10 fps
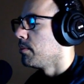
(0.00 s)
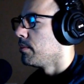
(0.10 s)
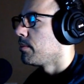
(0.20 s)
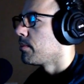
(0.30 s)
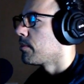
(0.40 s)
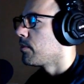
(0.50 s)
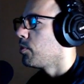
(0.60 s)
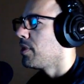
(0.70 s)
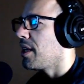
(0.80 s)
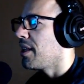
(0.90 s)
Well, I
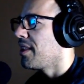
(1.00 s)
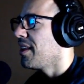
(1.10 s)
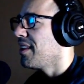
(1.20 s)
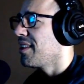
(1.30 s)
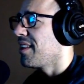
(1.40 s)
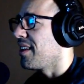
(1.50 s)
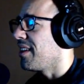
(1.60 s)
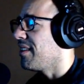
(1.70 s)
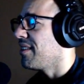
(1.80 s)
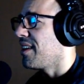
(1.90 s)
don't
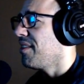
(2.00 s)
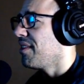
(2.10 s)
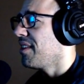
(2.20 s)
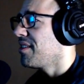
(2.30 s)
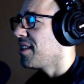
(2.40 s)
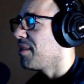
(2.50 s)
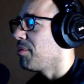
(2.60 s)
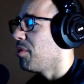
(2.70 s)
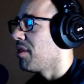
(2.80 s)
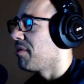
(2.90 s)
think there's any
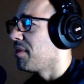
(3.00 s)
more of them.